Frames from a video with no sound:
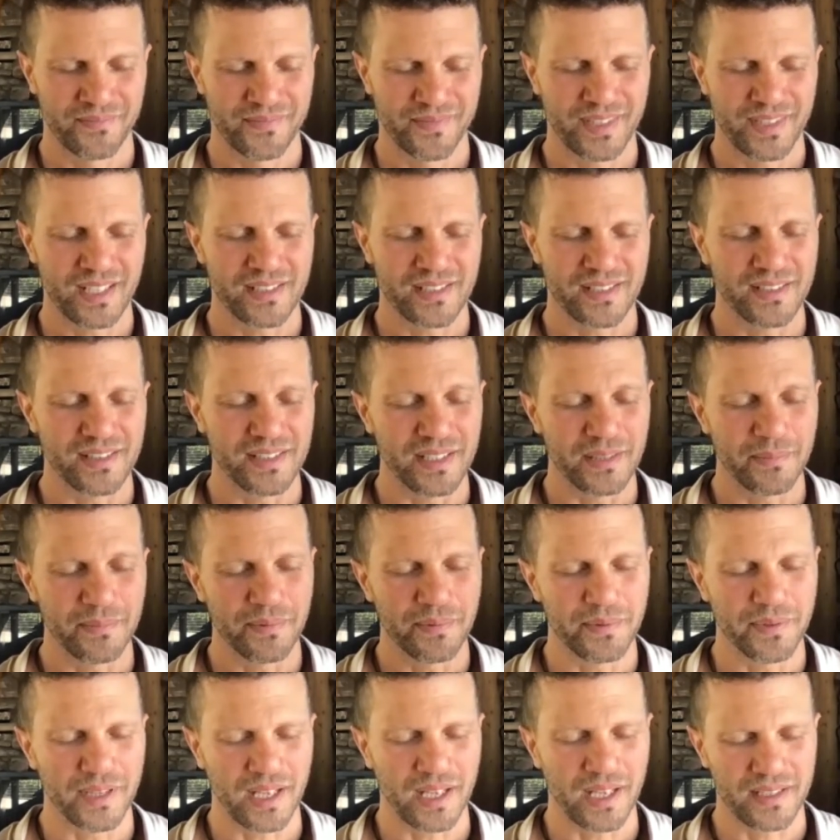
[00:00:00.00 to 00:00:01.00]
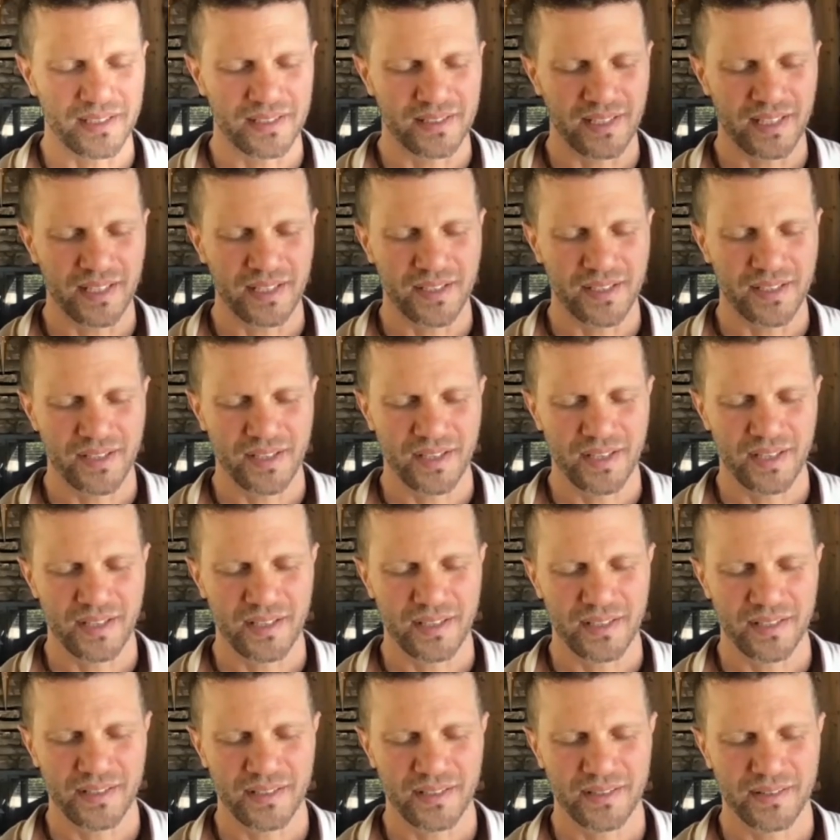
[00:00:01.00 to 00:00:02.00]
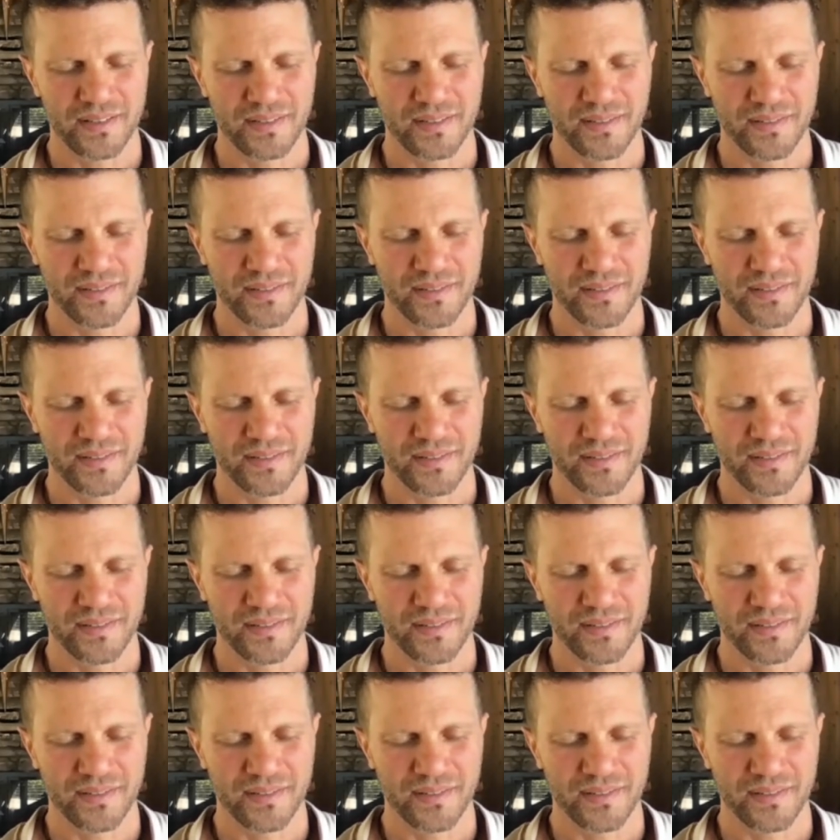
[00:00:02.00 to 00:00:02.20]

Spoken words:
That's deep relaxation